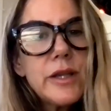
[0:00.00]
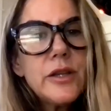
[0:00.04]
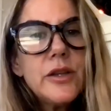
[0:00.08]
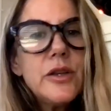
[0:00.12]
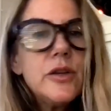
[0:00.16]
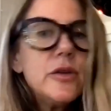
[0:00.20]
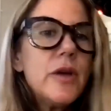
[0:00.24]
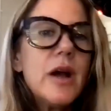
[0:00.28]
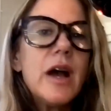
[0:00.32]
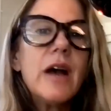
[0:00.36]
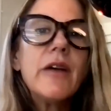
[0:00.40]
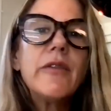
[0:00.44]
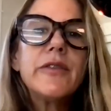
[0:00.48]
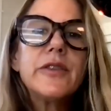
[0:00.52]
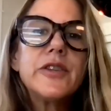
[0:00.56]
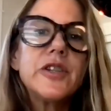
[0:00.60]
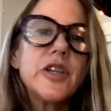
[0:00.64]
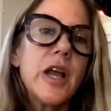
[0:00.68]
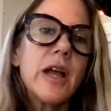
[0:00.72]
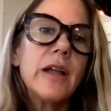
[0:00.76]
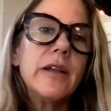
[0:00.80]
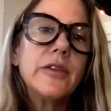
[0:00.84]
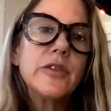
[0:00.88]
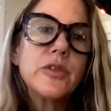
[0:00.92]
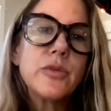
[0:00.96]
you have a
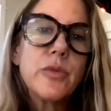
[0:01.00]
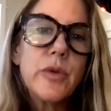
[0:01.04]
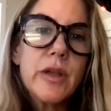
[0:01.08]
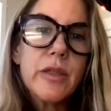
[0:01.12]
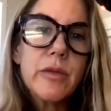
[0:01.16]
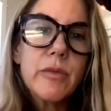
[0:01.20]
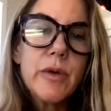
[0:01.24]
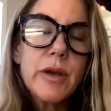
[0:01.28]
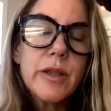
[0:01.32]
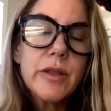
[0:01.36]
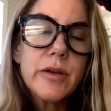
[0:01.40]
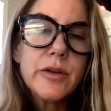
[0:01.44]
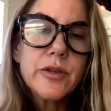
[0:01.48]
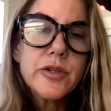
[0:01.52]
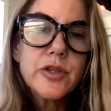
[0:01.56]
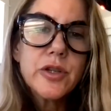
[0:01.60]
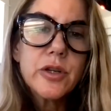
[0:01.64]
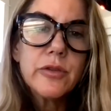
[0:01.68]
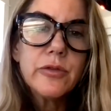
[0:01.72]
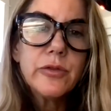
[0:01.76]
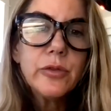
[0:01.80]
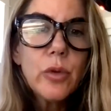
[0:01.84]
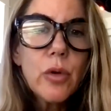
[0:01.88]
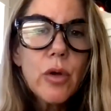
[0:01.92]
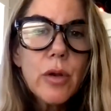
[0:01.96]
challenge with, whether it's
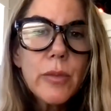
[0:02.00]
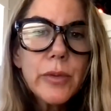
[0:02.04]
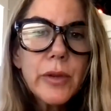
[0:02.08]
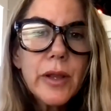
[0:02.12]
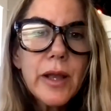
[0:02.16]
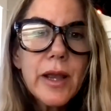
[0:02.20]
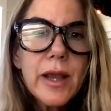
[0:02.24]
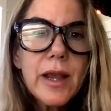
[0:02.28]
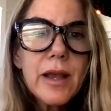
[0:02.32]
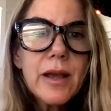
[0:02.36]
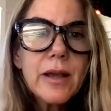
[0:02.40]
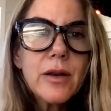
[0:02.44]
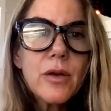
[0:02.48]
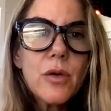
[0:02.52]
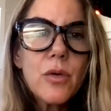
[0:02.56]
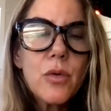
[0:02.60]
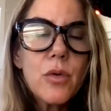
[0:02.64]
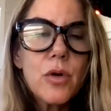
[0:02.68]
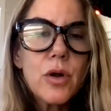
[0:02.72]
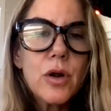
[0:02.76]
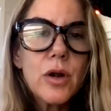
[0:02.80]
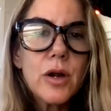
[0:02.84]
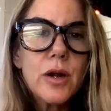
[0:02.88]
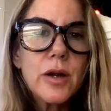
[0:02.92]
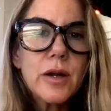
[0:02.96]
your floor plan
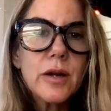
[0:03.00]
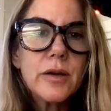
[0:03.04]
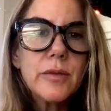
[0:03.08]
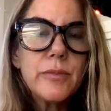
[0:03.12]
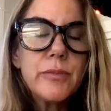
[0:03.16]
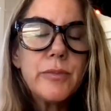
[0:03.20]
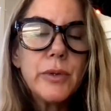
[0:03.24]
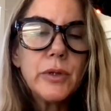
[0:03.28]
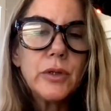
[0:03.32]
or